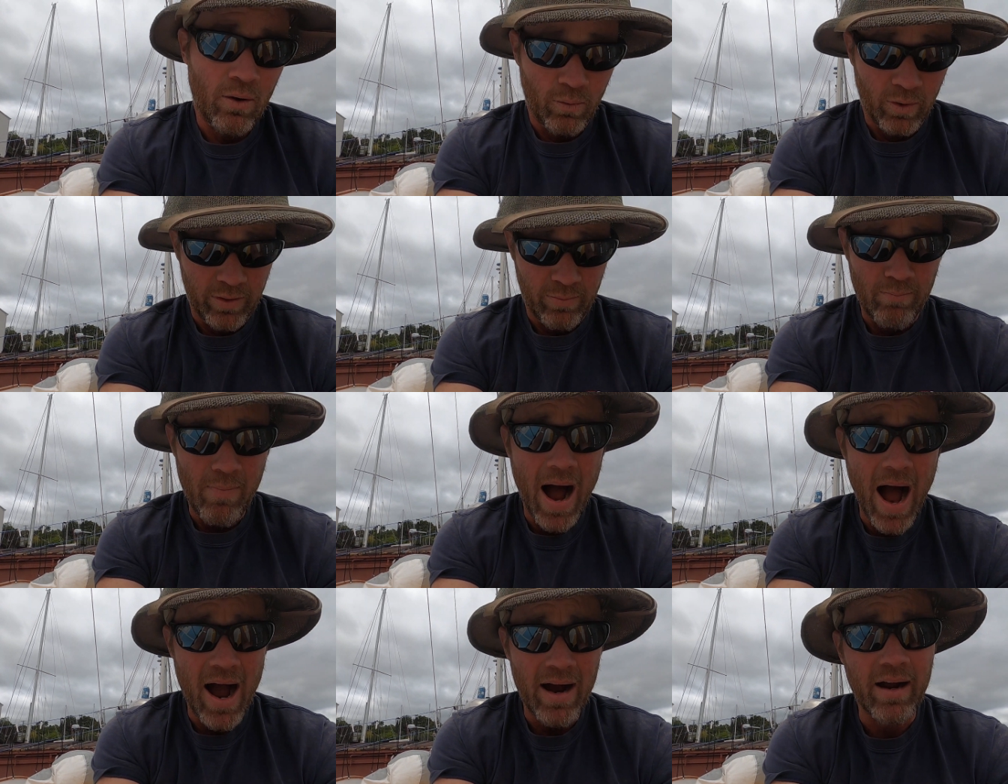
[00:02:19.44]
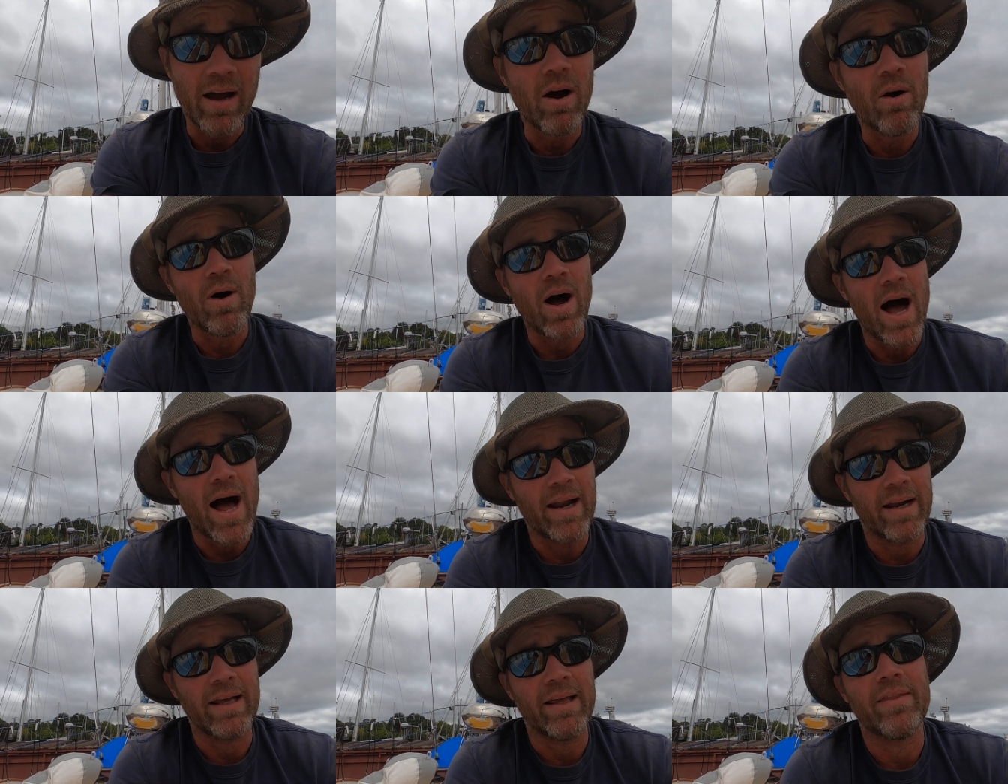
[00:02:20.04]
with Mongo
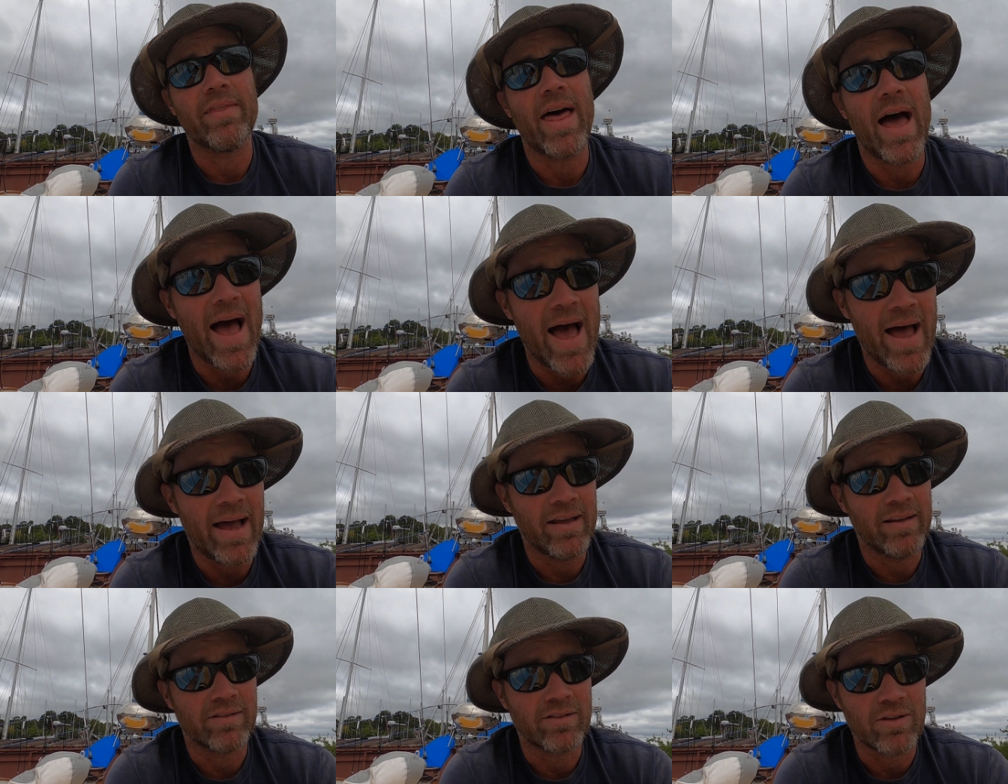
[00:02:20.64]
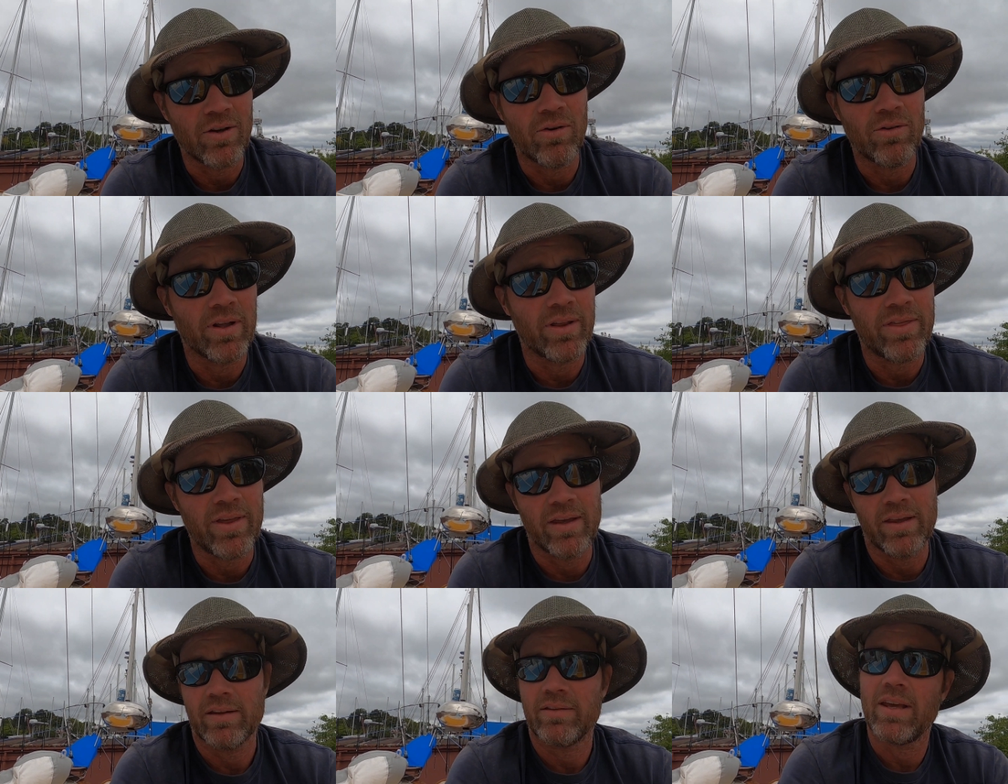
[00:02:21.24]
on it, that is the only
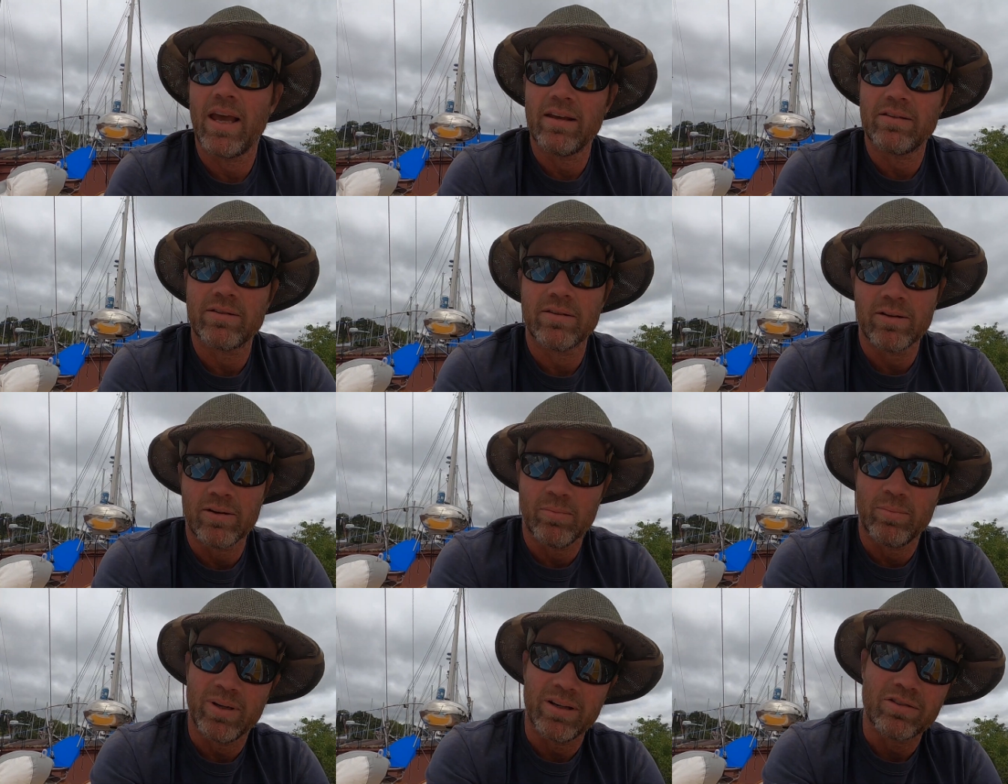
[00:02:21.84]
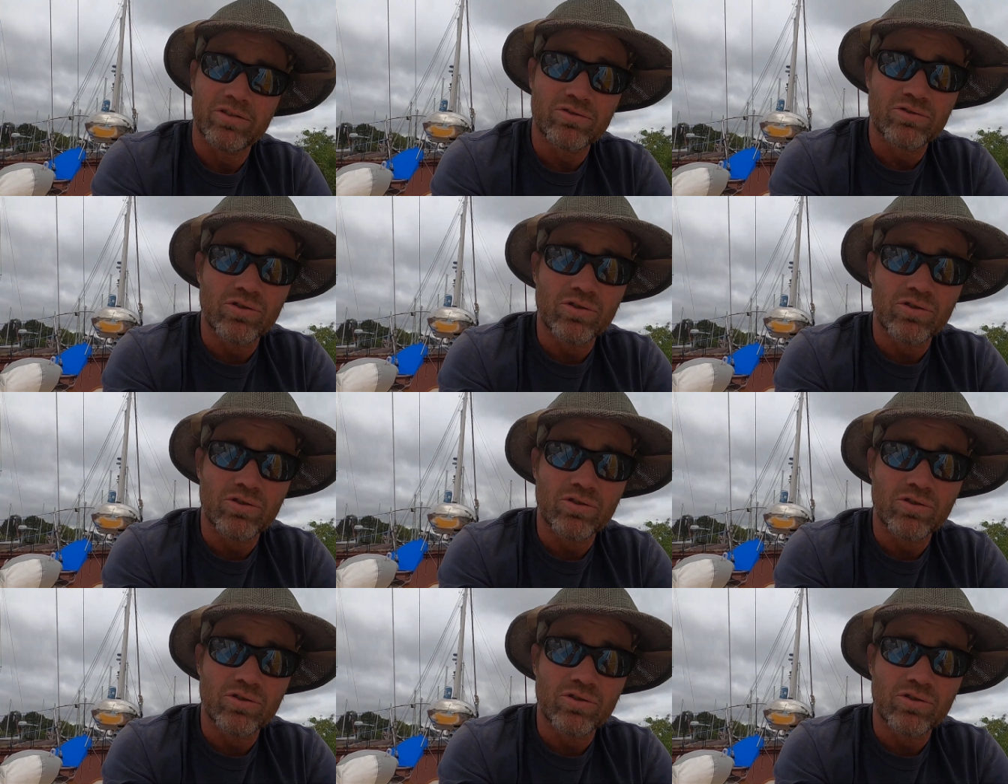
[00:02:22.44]
thing that takes a little bit of